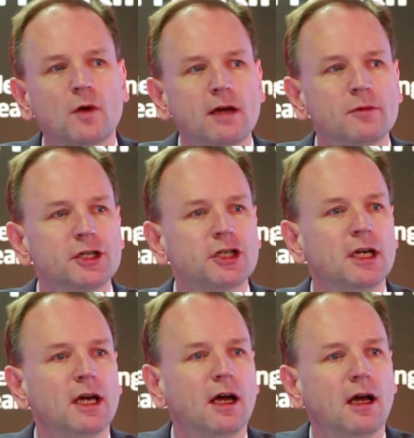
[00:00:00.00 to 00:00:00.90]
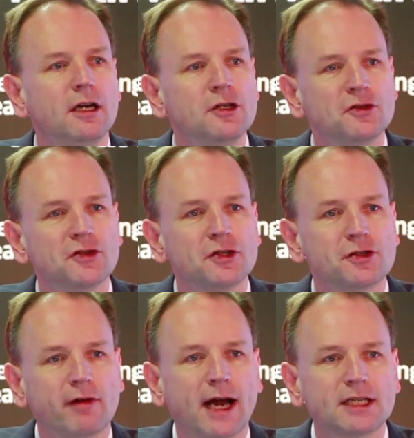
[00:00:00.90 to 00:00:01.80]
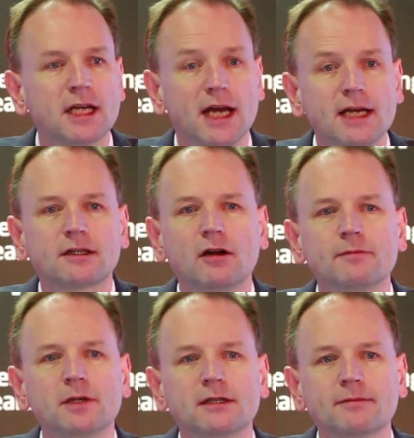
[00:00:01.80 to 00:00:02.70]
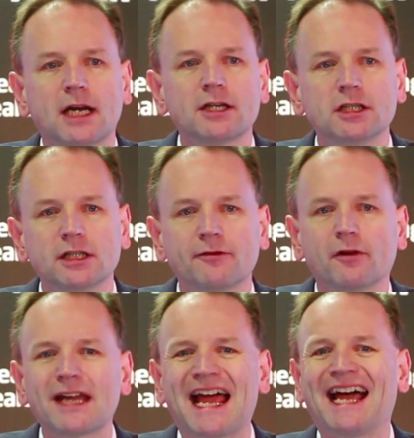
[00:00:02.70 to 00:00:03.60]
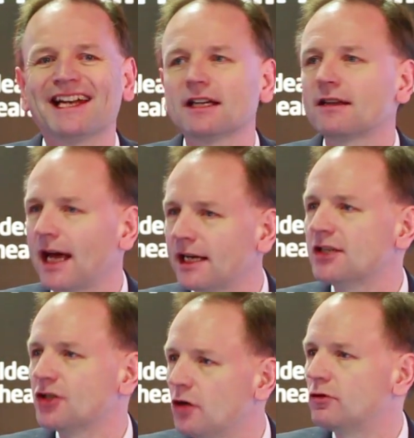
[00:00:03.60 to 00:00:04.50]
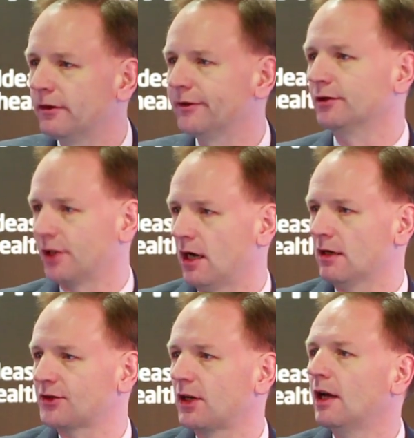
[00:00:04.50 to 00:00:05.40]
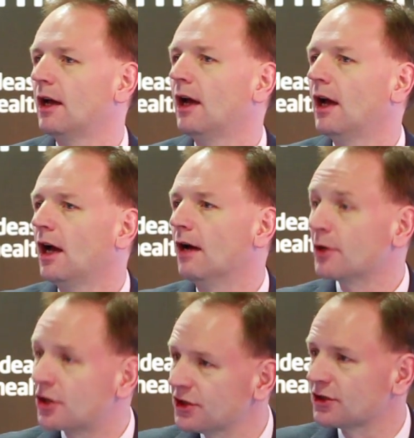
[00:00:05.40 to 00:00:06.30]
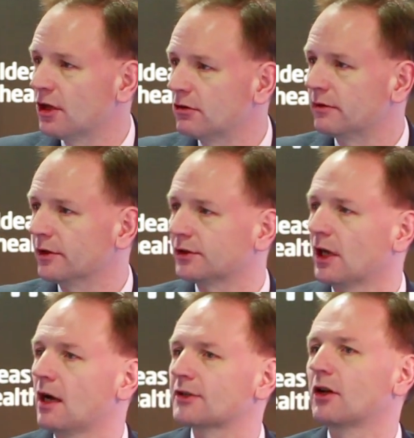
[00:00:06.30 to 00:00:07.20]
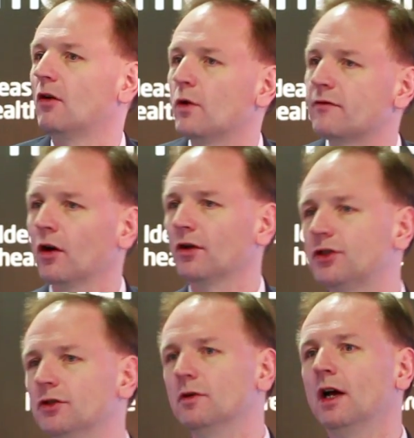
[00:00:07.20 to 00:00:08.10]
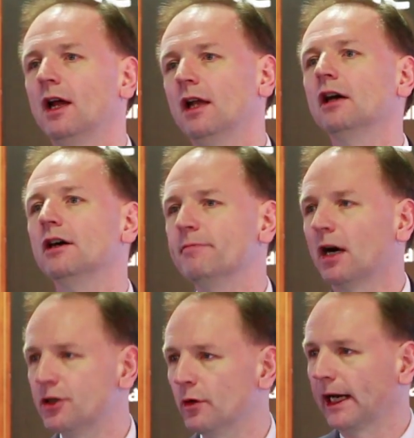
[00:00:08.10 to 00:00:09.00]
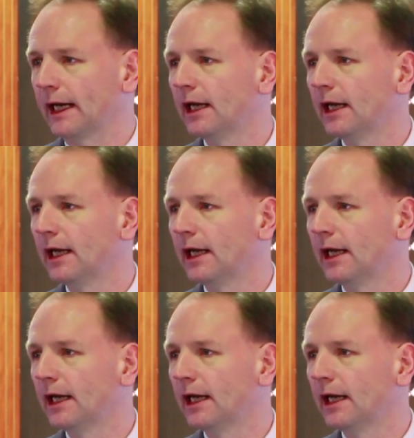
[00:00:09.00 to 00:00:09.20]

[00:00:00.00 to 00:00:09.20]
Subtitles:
way in which users interact is going to be substantially different, and that is no trivial task. And because it's no trivial task, we've got to learn by doing,